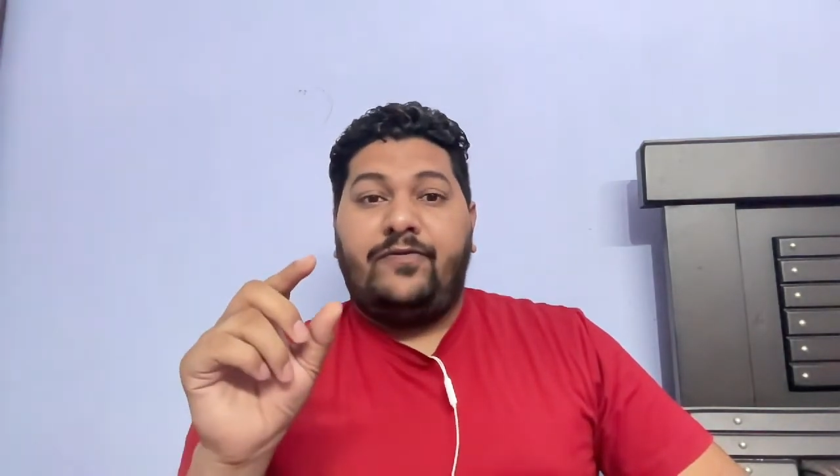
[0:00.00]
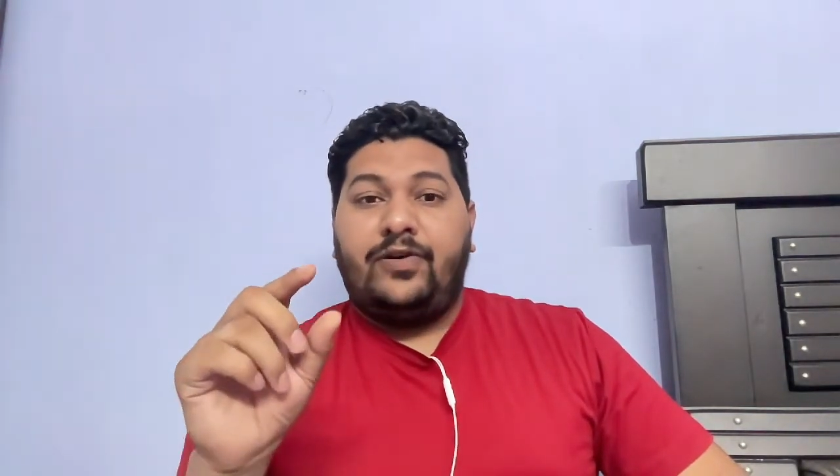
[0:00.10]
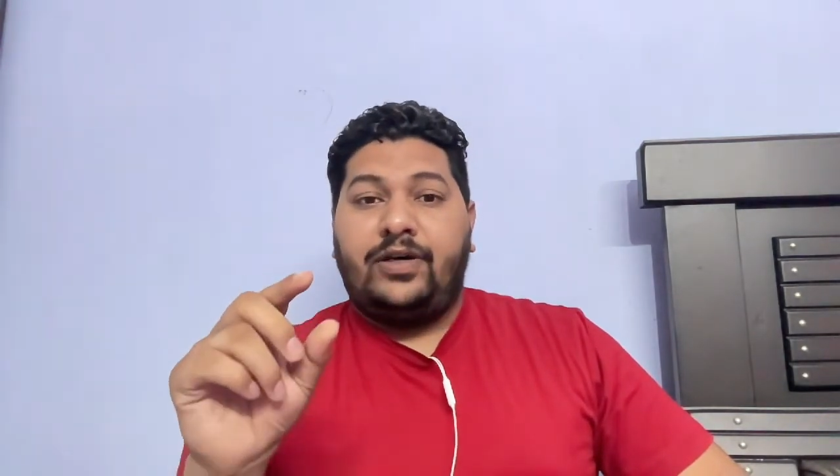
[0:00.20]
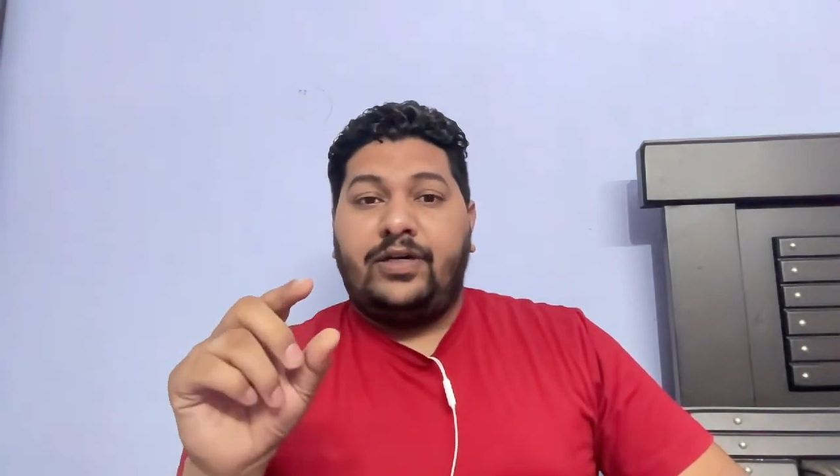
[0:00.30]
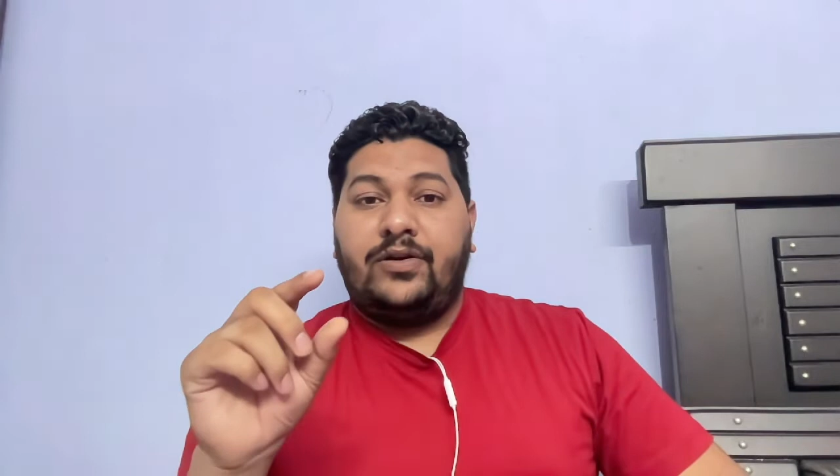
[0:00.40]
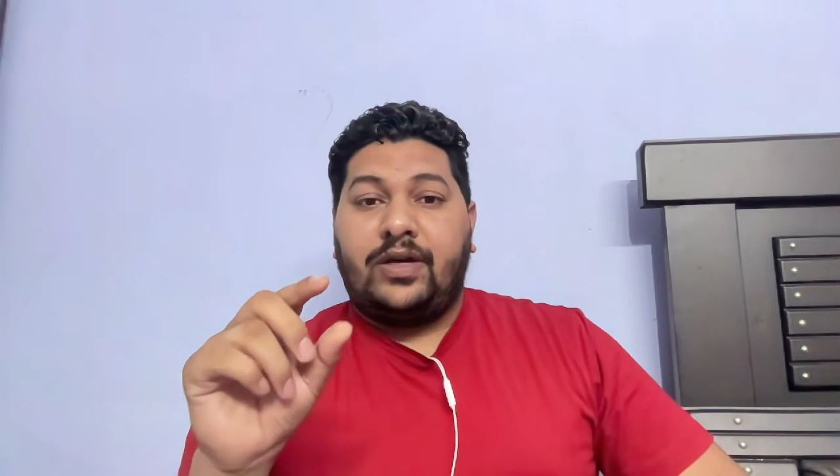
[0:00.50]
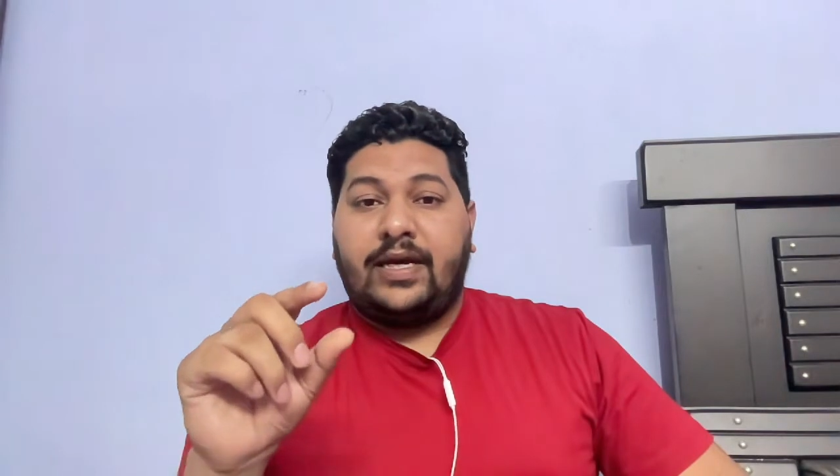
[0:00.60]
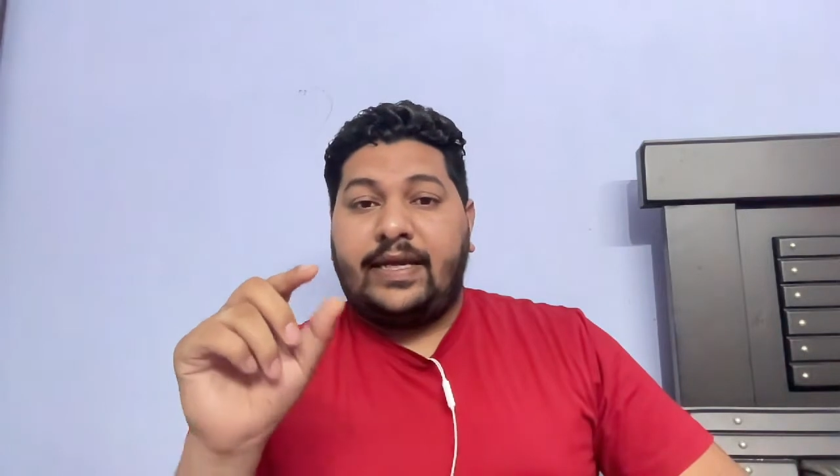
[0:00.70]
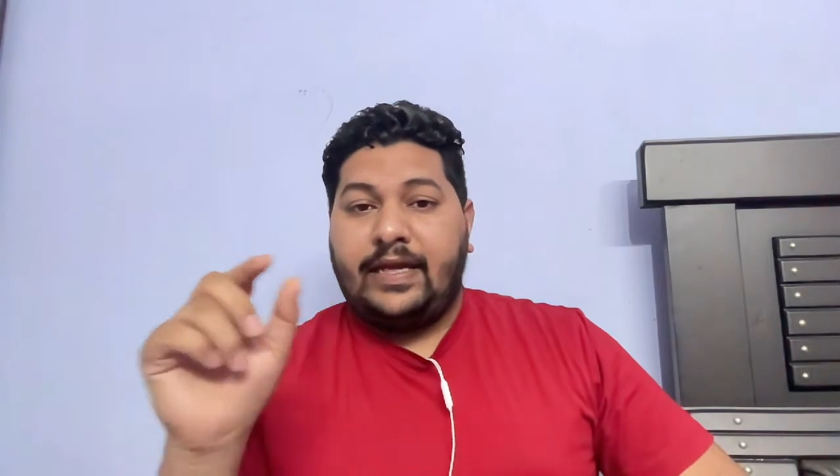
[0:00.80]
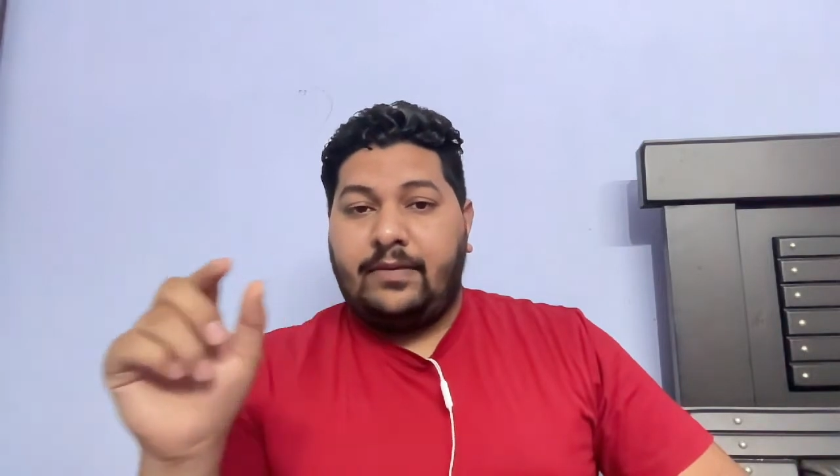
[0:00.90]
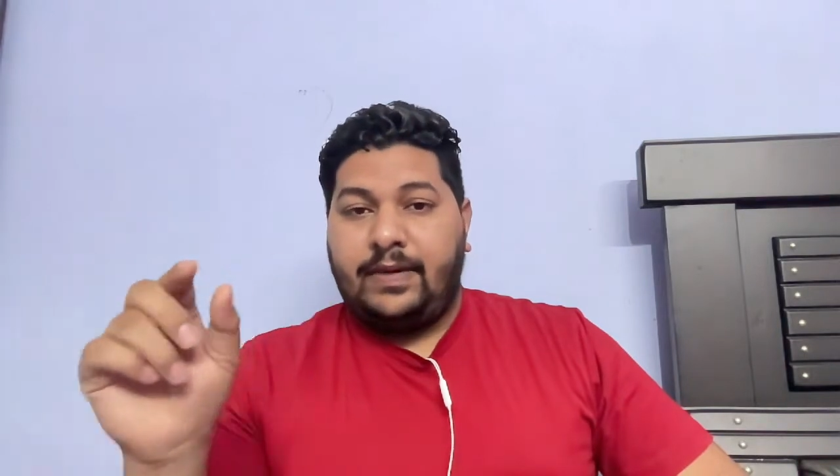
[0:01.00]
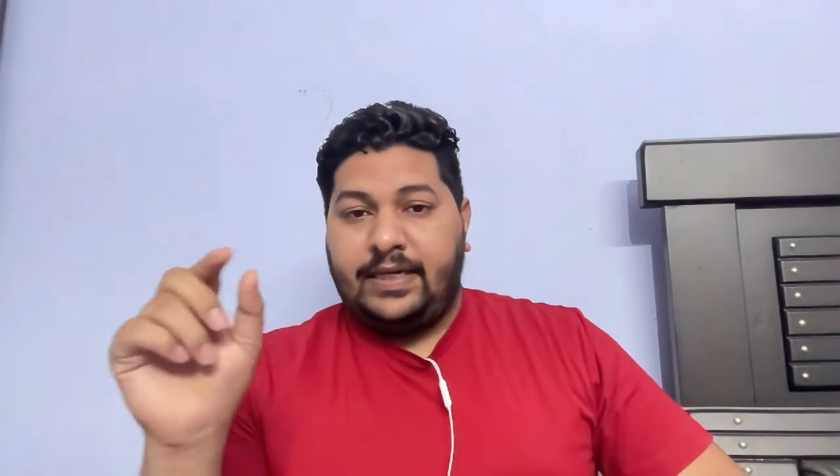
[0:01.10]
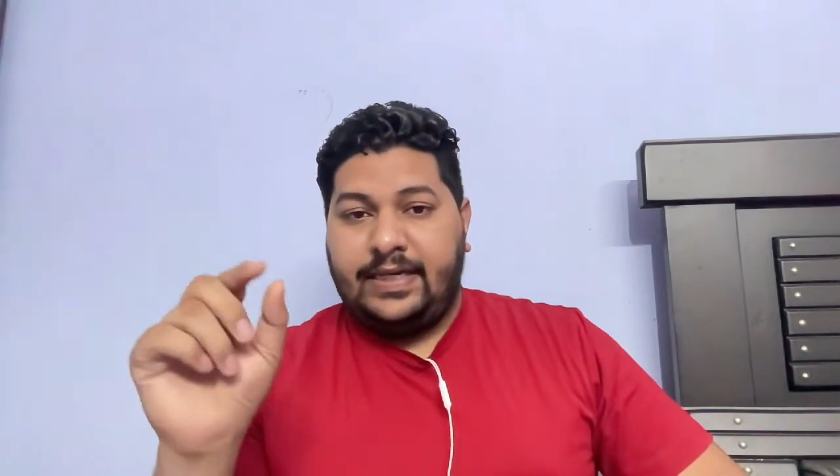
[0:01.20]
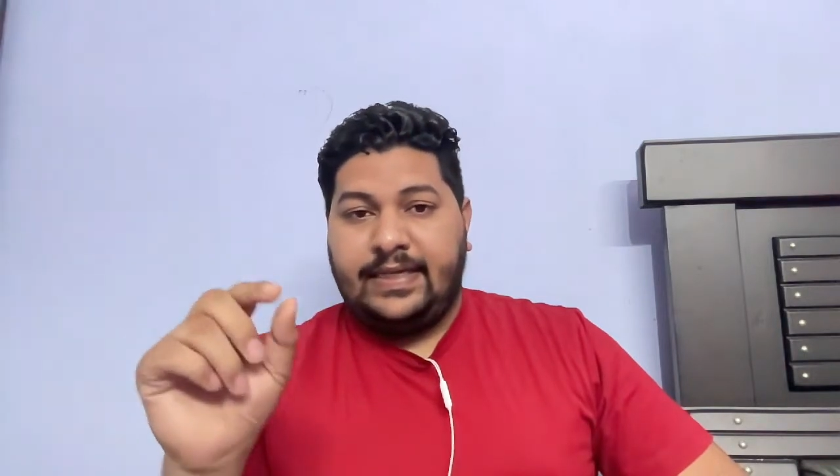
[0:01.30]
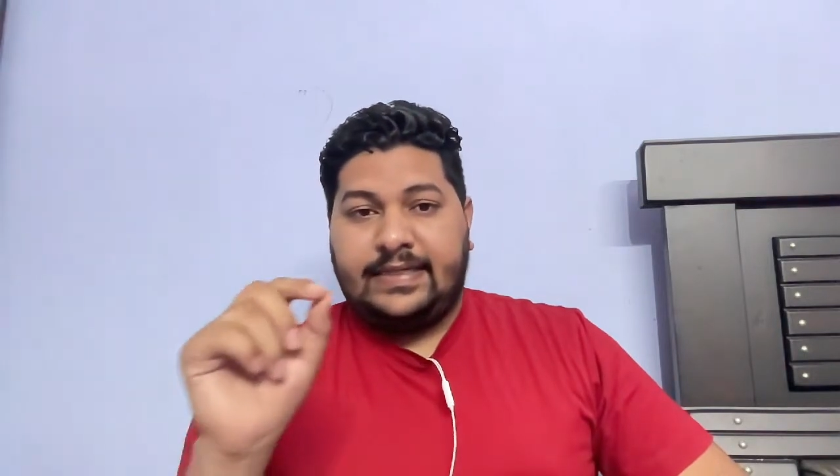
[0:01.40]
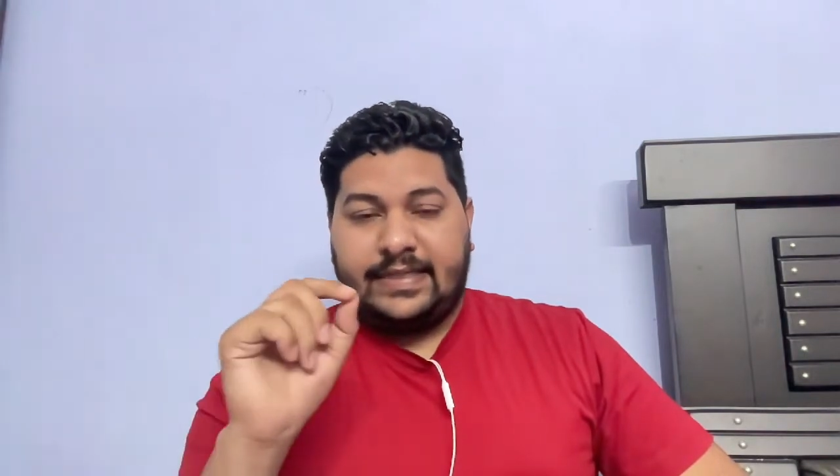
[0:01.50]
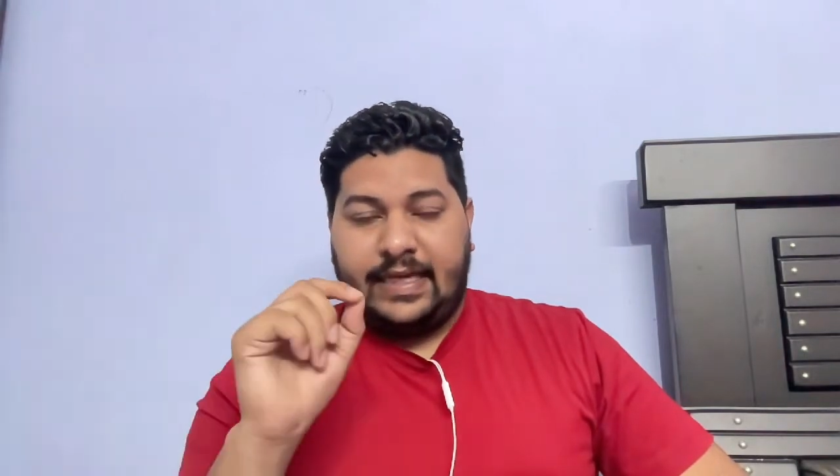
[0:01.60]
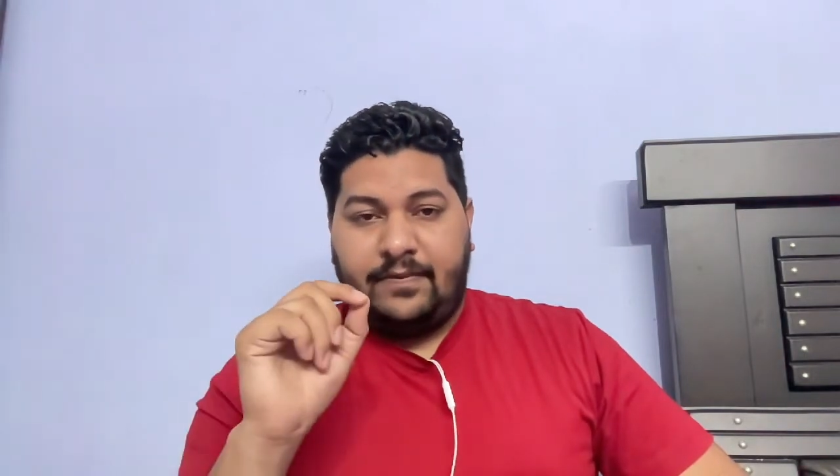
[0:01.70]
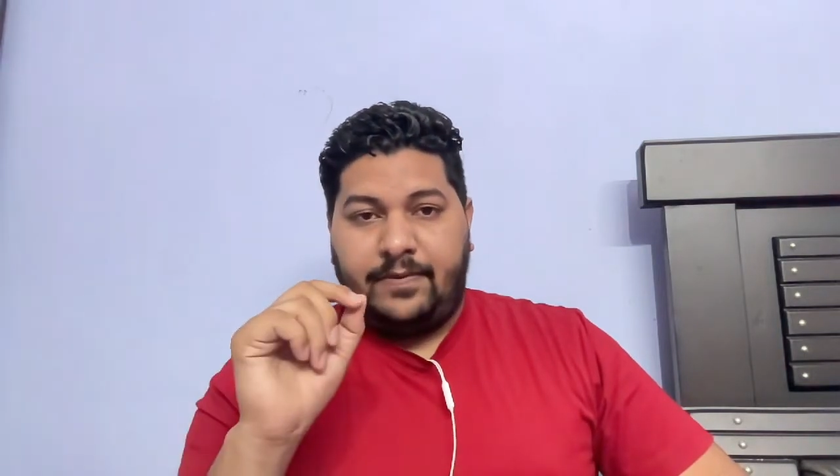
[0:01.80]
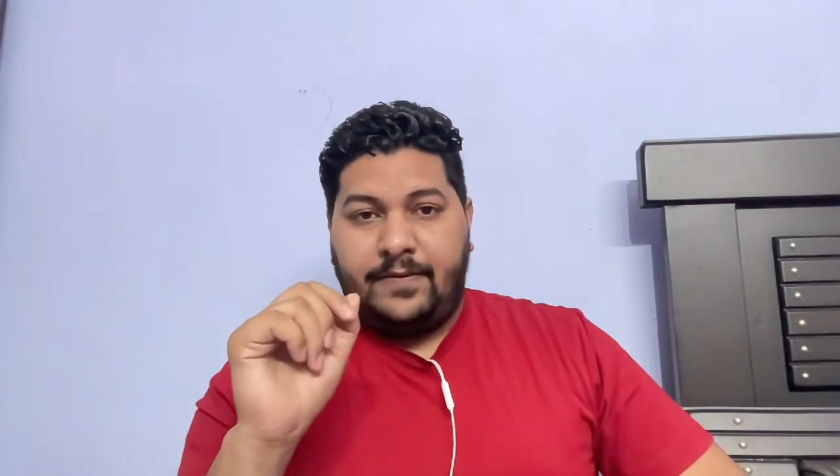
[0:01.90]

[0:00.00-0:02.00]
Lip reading: for your career building itself,